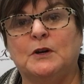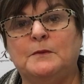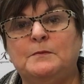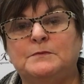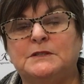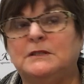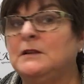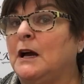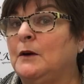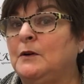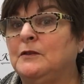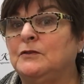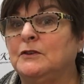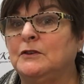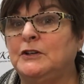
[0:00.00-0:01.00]
wipes,
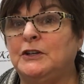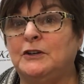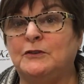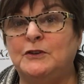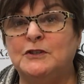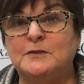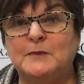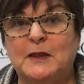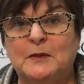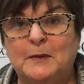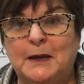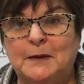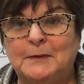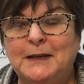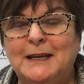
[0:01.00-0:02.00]
however you don't use them on the
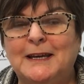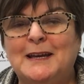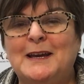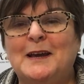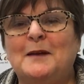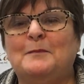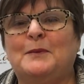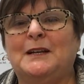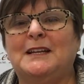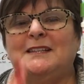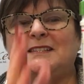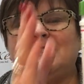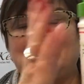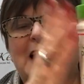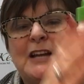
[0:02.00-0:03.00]
baby, but
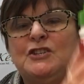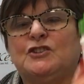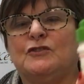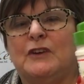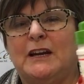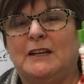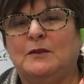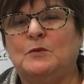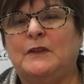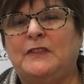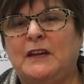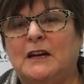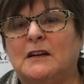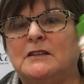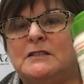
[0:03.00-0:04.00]
it's saturated with
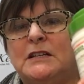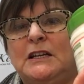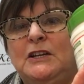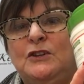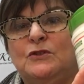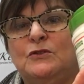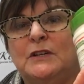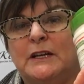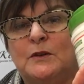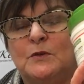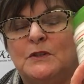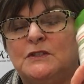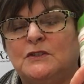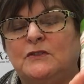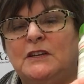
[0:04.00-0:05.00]
the RTU
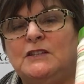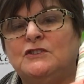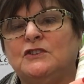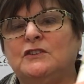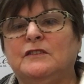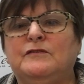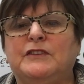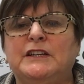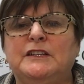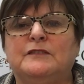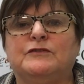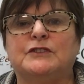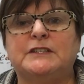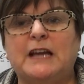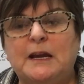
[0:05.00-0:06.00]
liquid. So these are
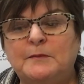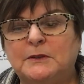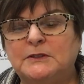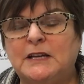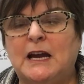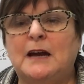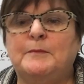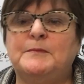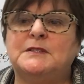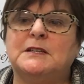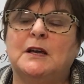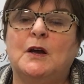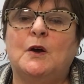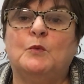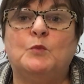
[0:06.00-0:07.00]
convenient for tabletops,
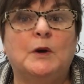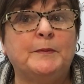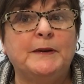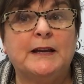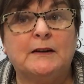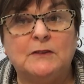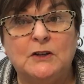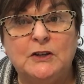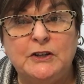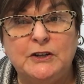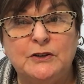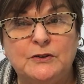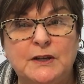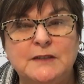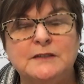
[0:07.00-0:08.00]
wiping out light
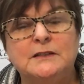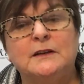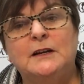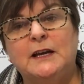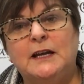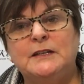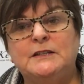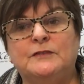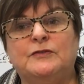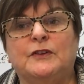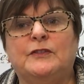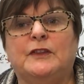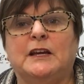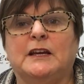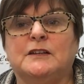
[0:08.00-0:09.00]
units, and
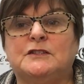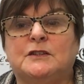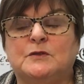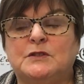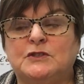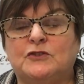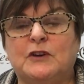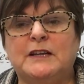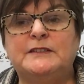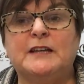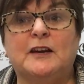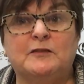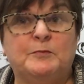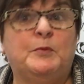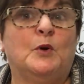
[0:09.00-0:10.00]
different things. So it's great to
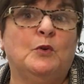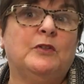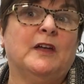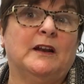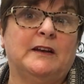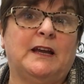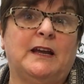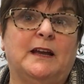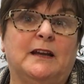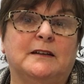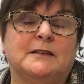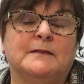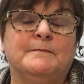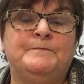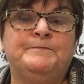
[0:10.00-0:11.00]
have both on hand.